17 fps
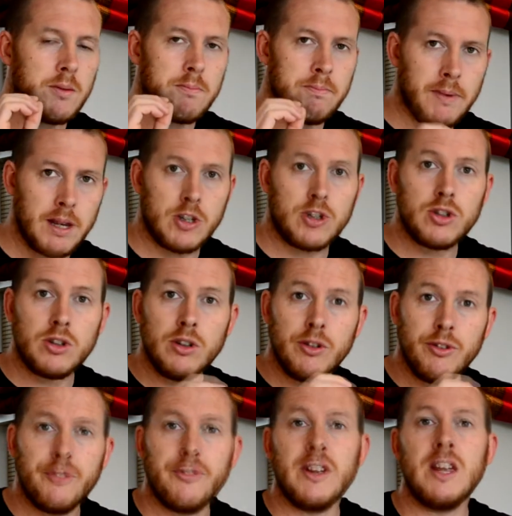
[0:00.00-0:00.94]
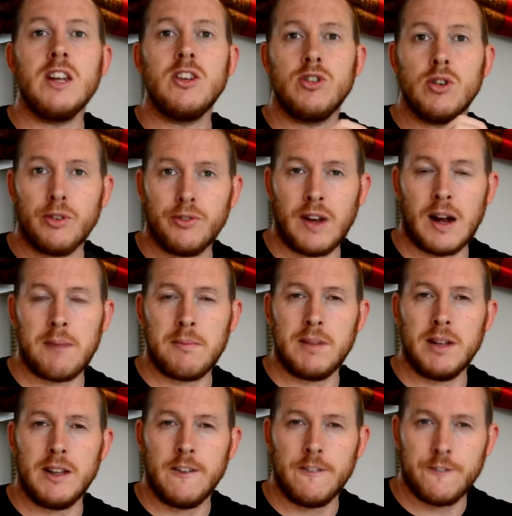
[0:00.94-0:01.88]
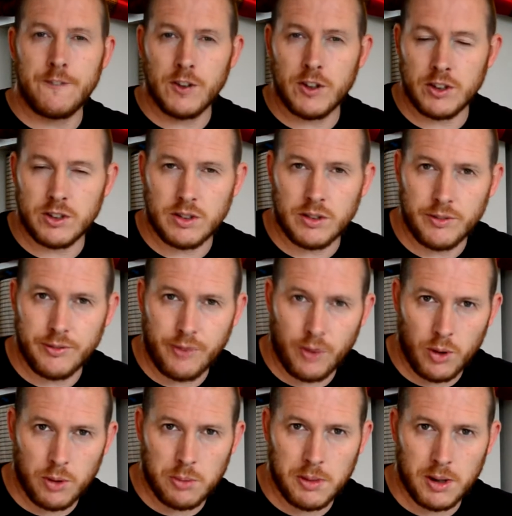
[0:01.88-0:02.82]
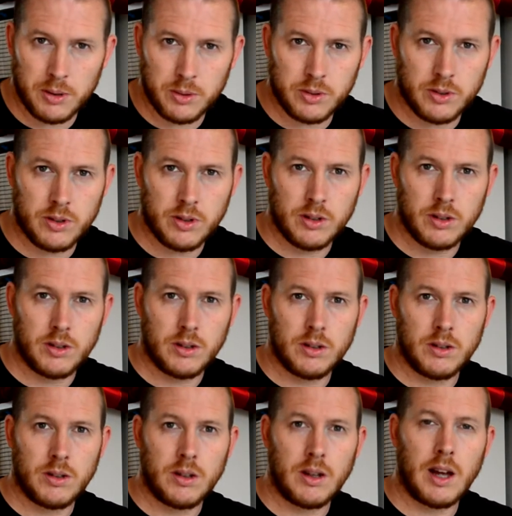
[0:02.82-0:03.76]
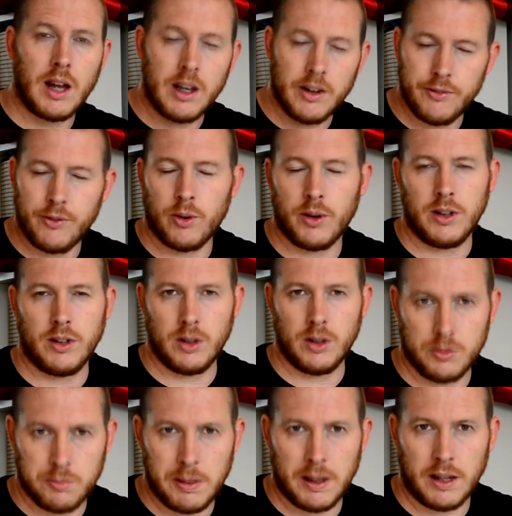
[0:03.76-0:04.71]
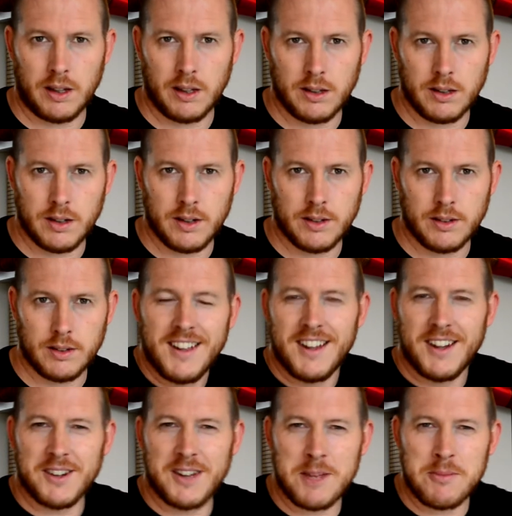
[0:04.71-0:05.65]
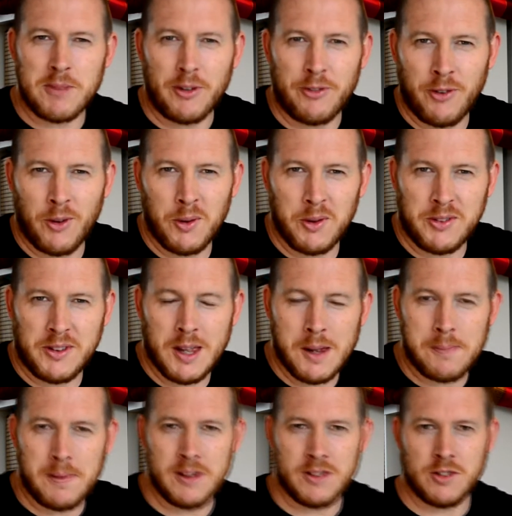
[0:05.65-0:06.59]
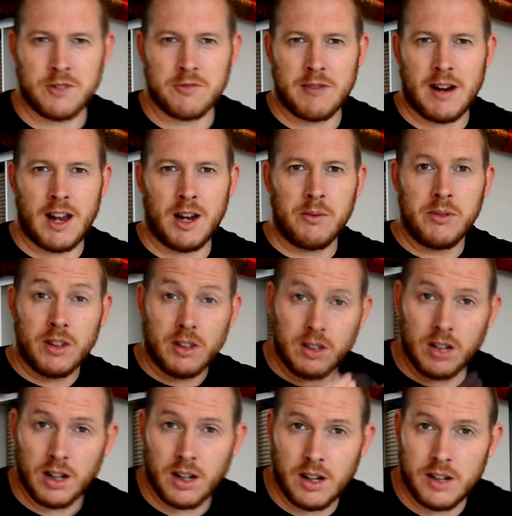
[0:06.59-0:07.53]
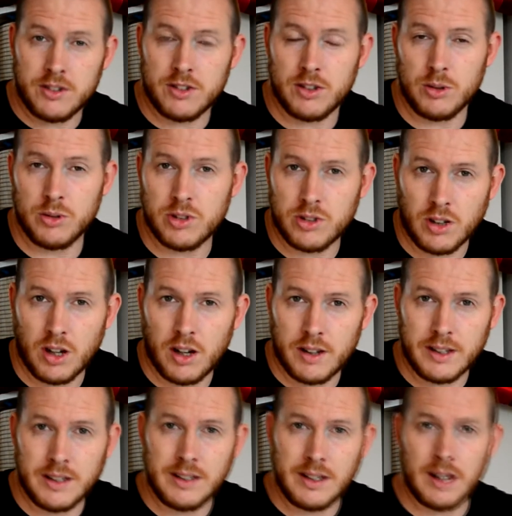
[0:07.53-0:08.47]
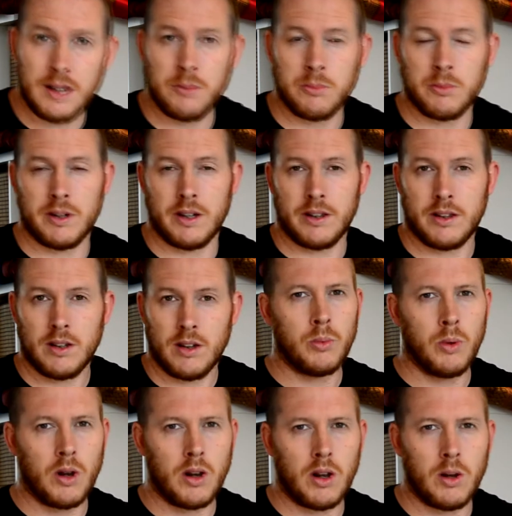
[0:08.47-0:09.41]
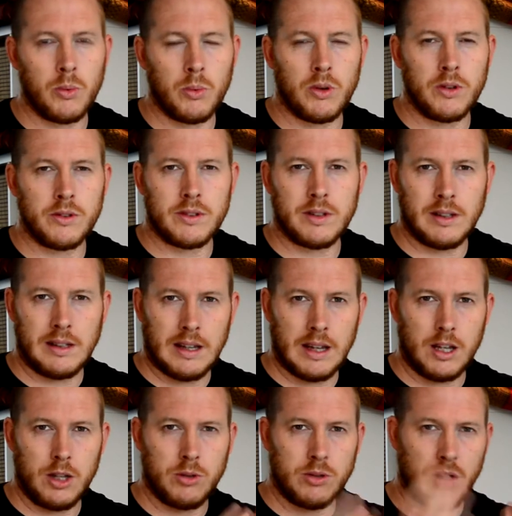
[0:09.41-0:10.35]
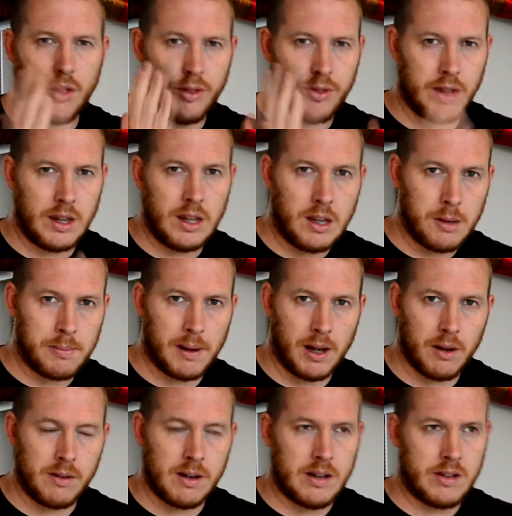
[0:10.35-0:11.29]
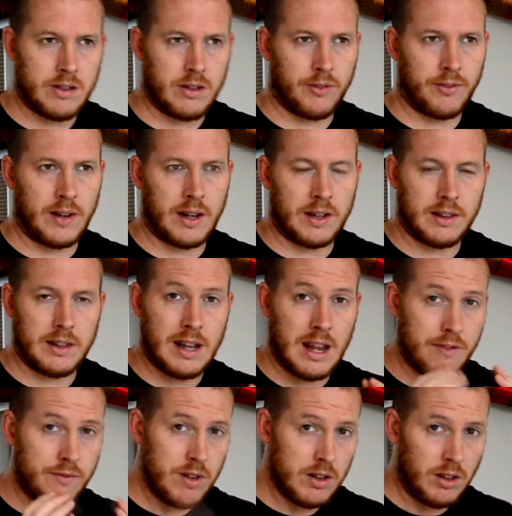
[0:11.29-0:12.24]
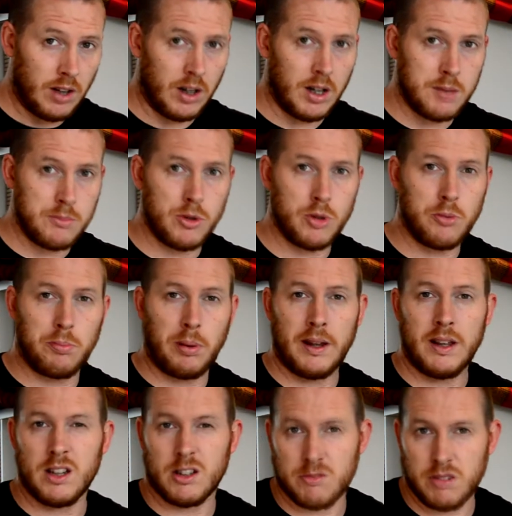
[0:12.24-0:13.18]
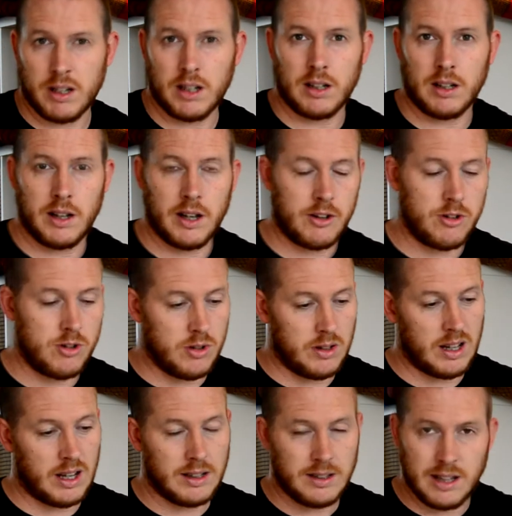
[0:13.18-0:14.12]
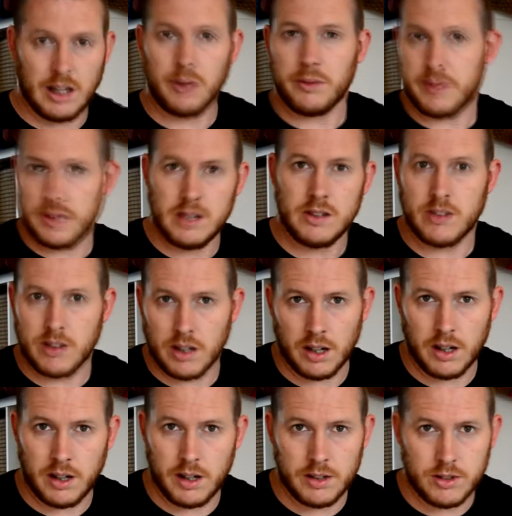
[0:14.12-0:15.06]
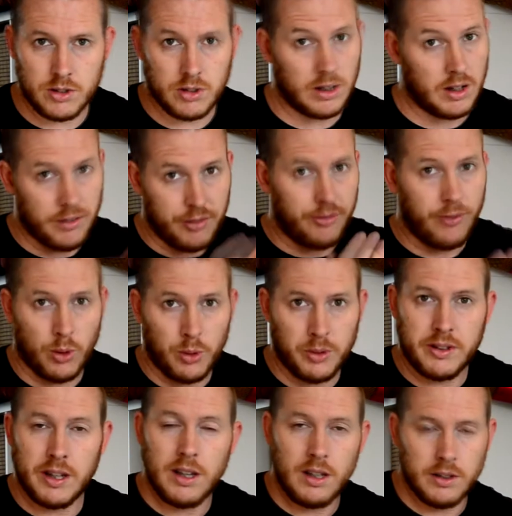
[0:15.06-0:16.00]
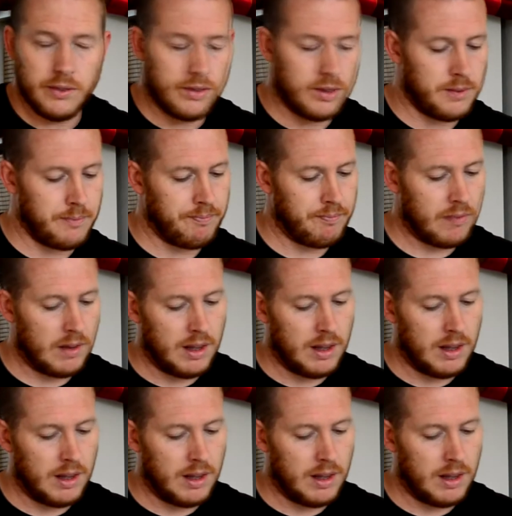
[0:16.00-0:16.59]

Make sure you feed your family first and foremost, and avoid begging cards. Okay, my 4th tip is around the cards that you start the game with. What I want to get you to think about is the fact that every time you play Agricola and you get dealt these cards, you're going to have 14 of them,